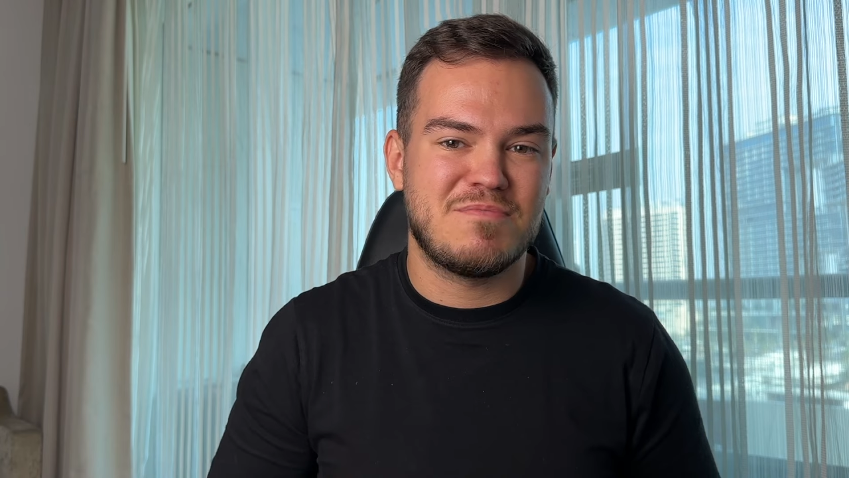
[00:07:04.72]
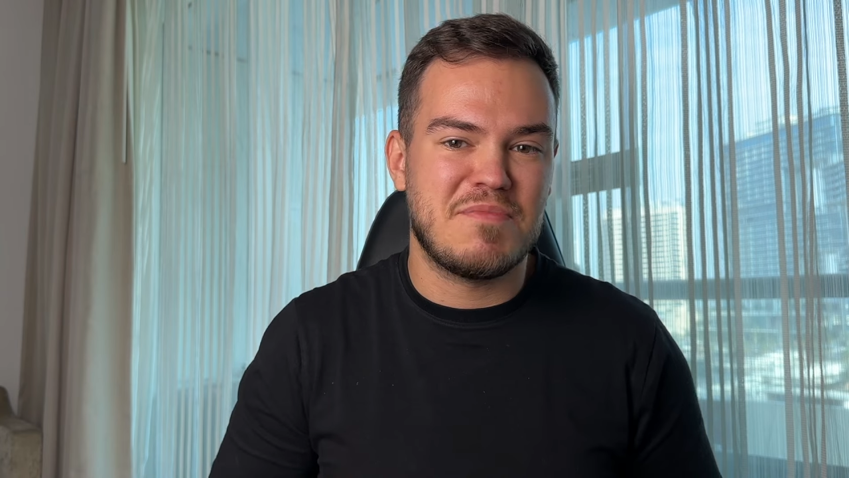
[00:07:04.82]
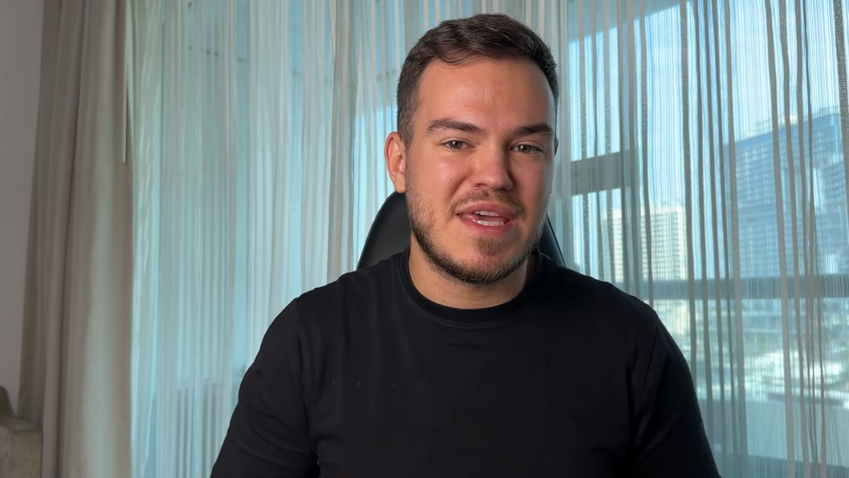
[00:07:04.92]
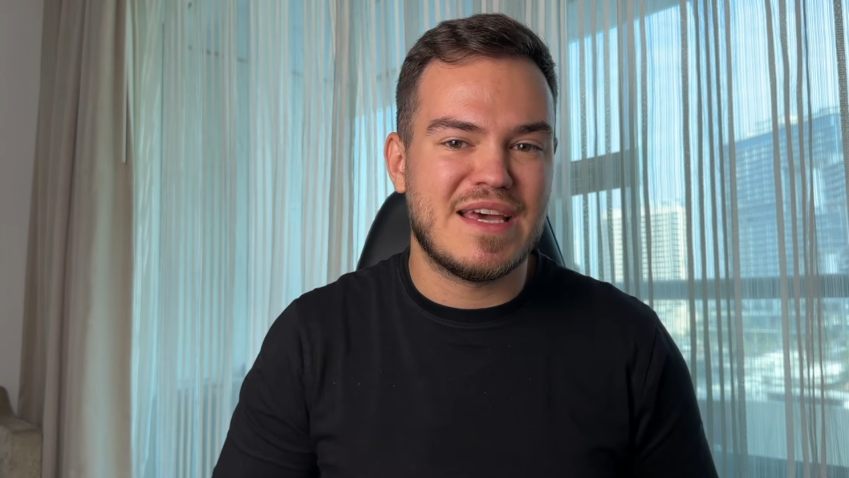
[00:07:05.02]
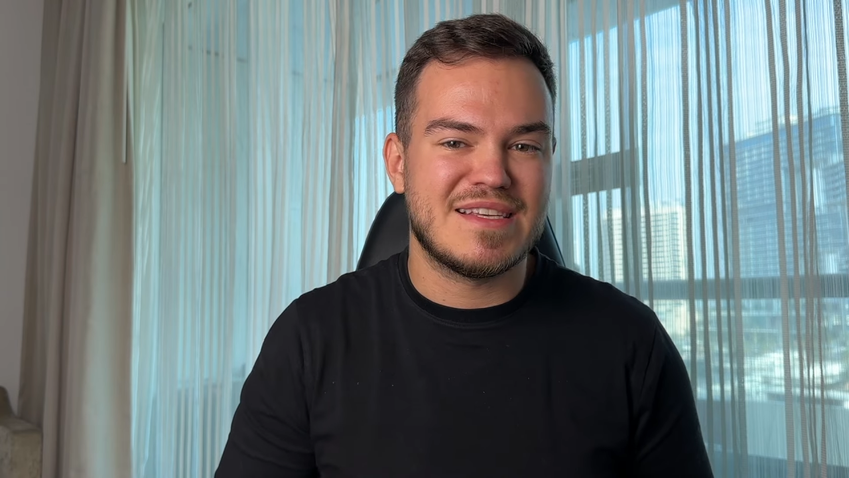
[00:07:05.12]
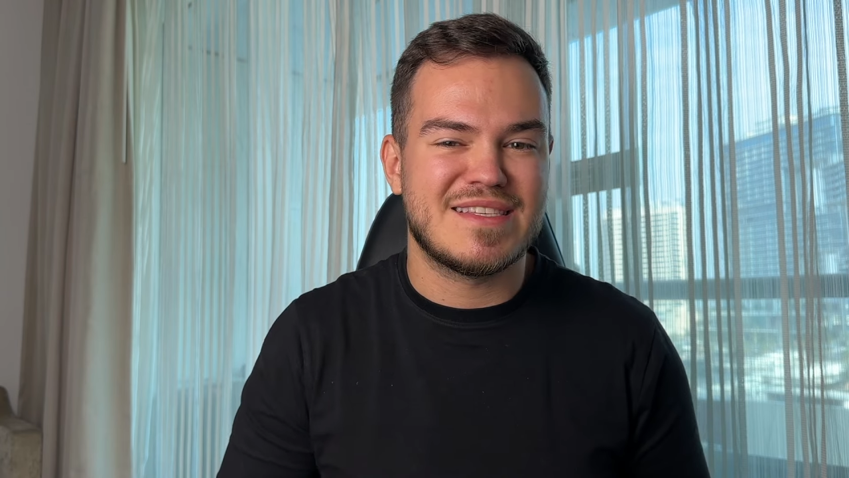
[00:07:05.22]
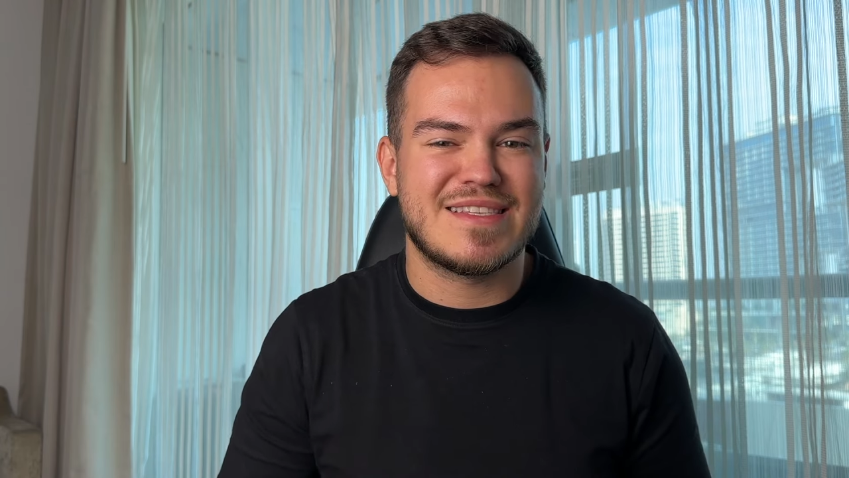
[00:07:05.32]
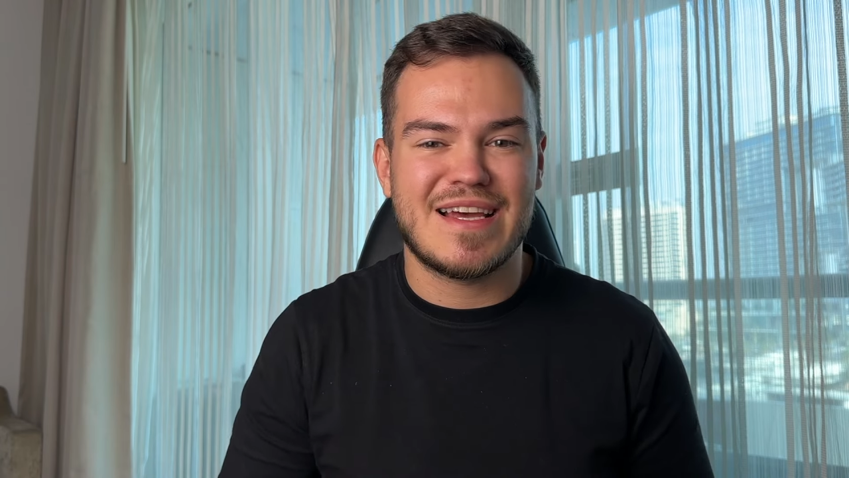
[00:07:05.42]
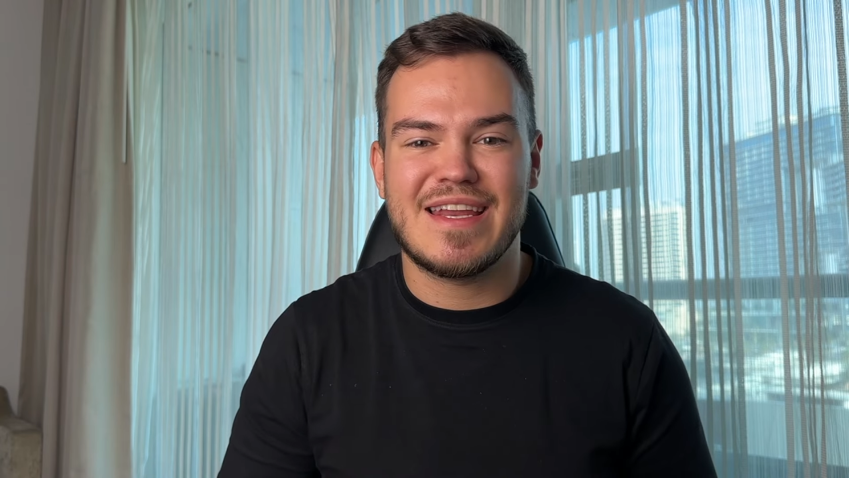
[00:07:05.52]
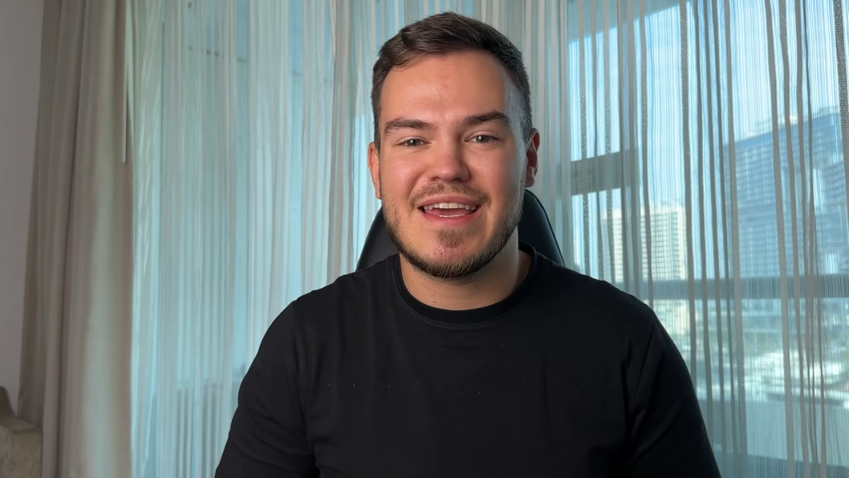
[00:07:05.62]
be as
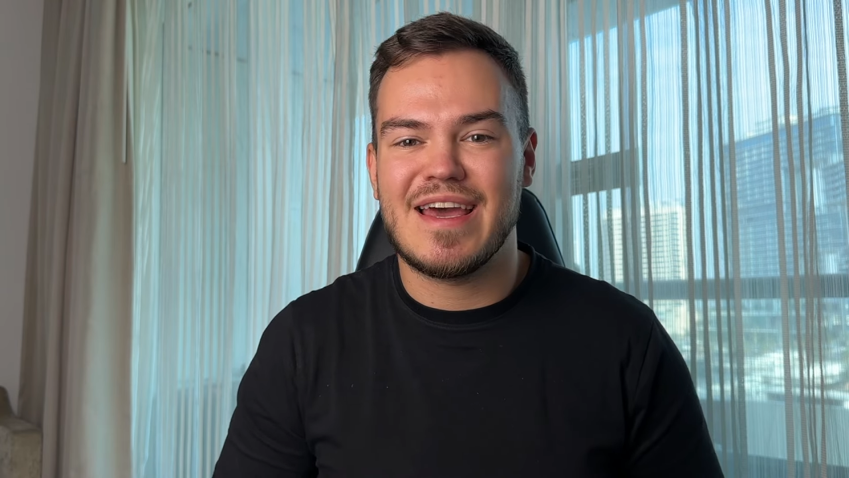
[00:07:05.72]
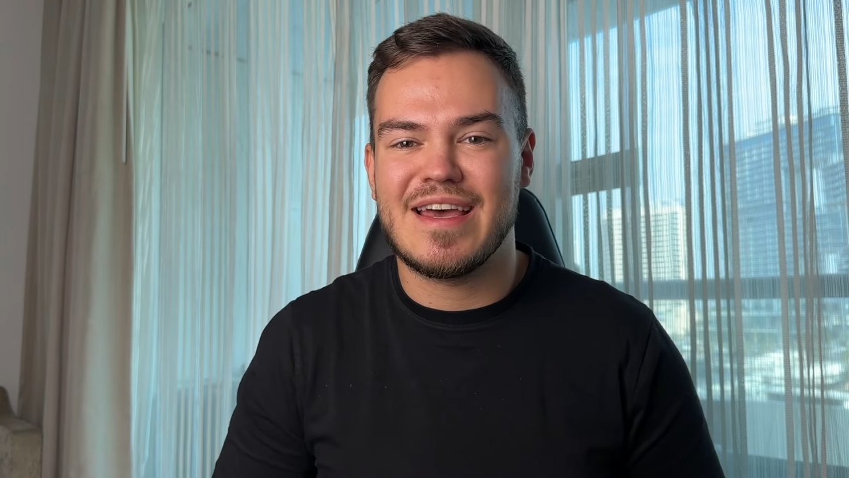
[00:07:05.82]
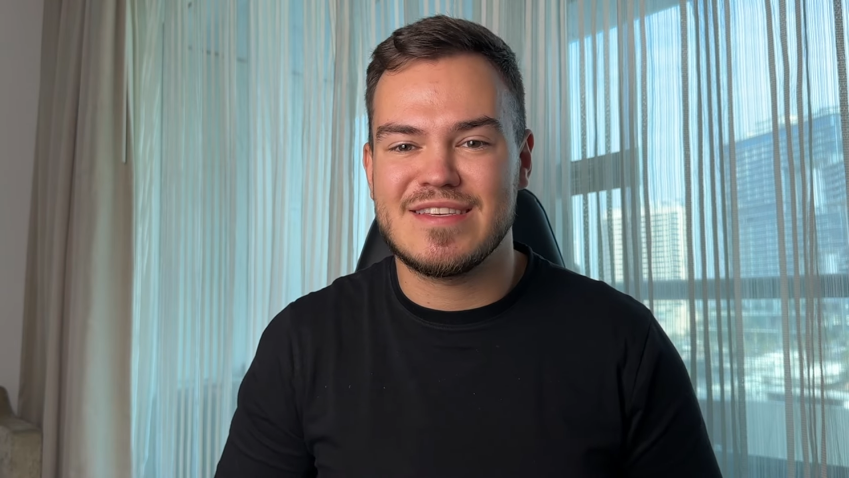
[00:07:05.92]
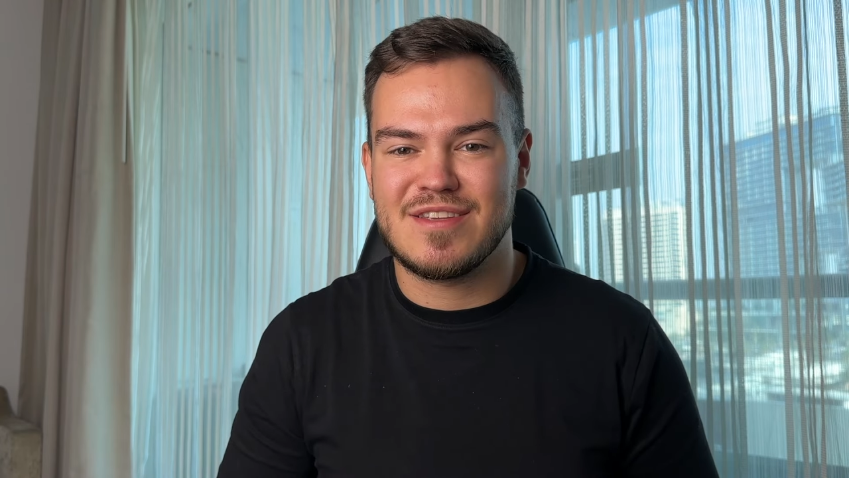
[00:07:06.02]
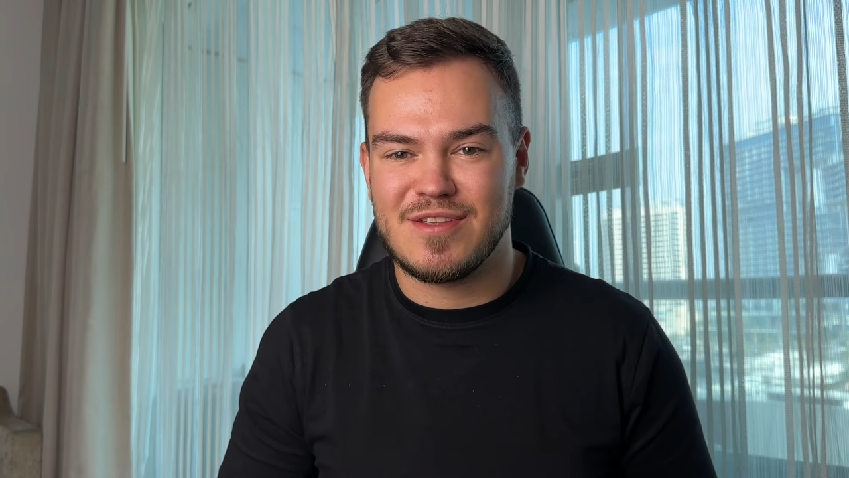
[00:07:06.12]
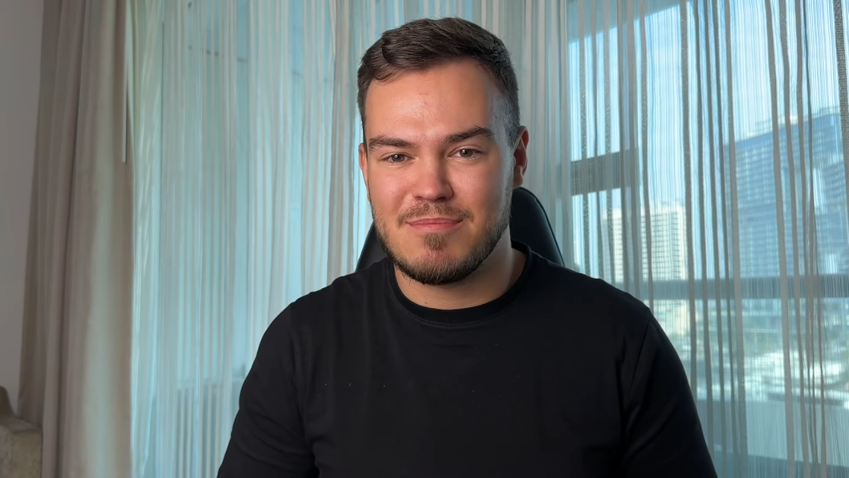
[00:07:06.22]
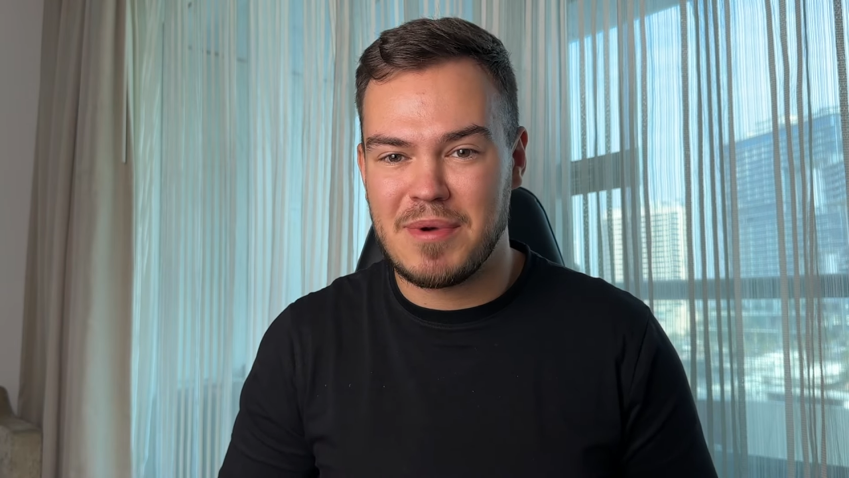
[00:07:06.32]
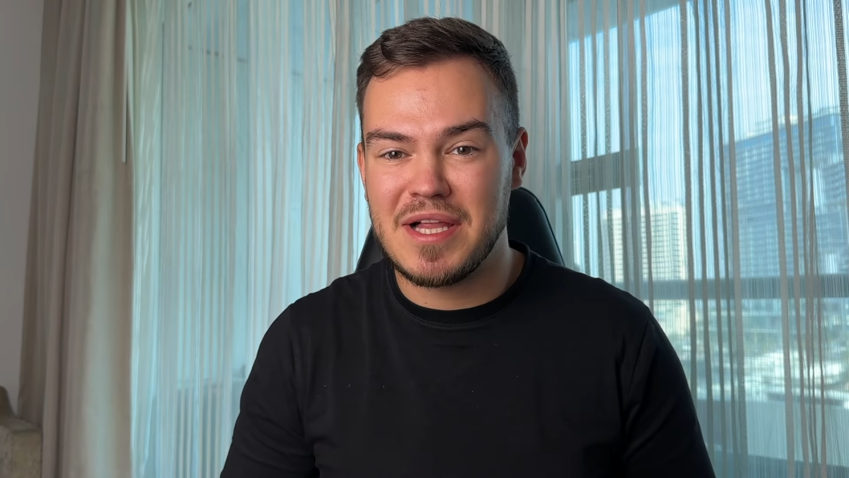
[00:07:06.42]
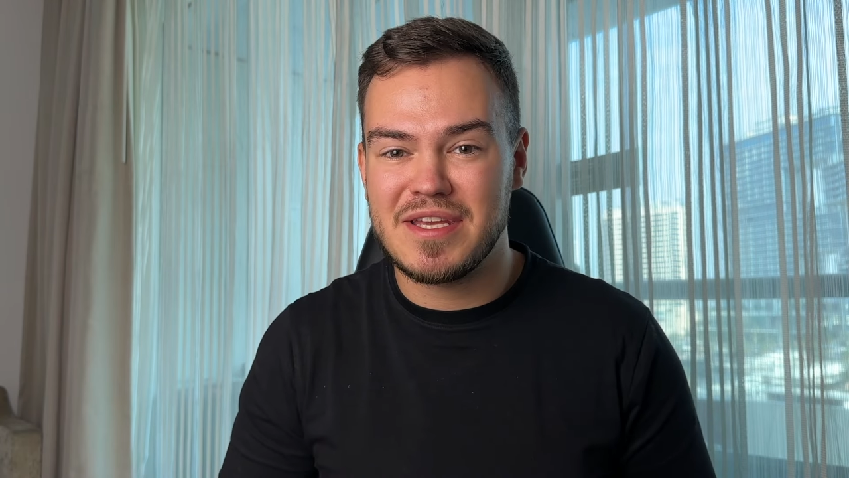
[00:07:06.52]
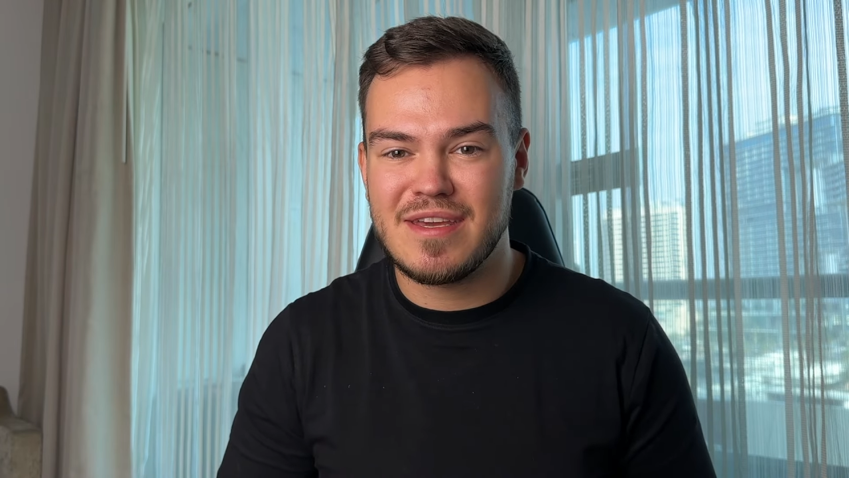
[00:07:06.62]
sunny as
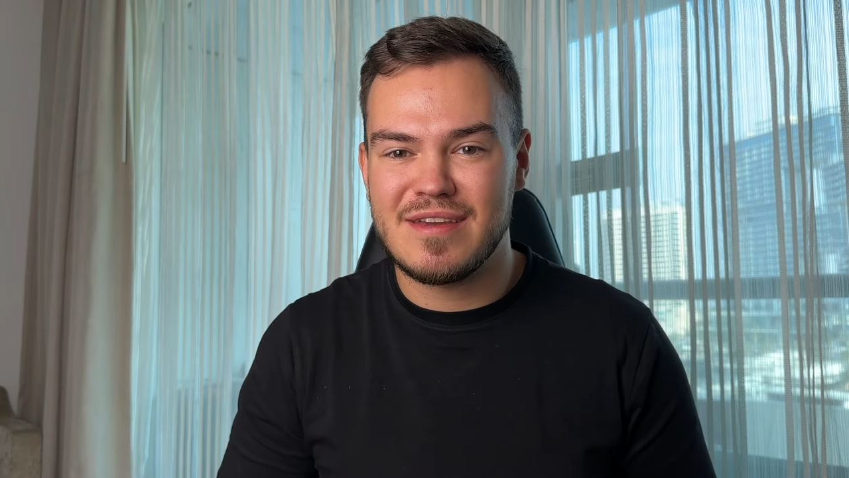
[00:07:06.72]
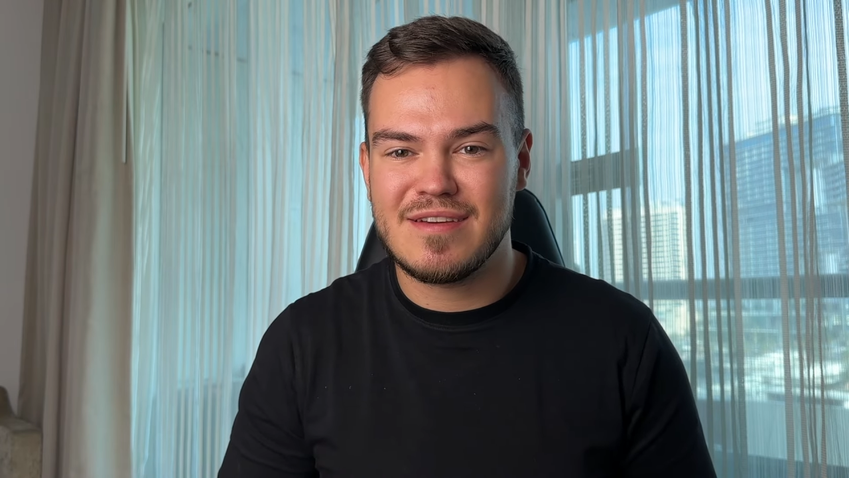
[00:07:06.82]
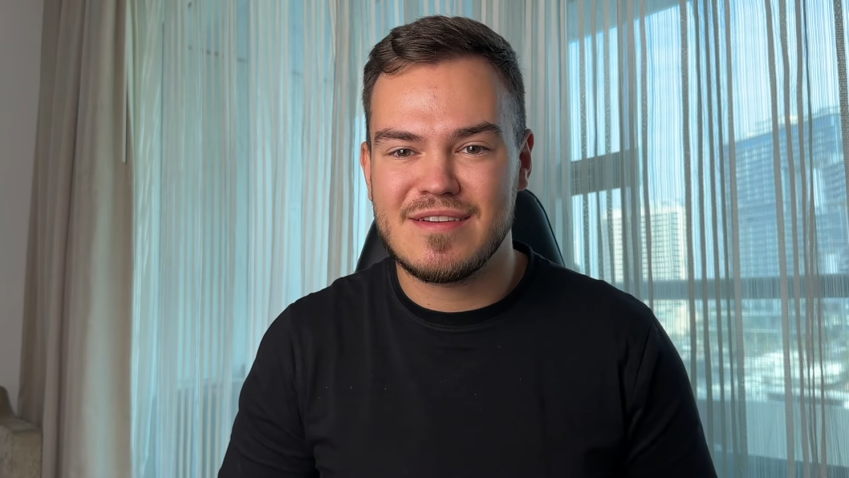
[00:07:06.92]
Bali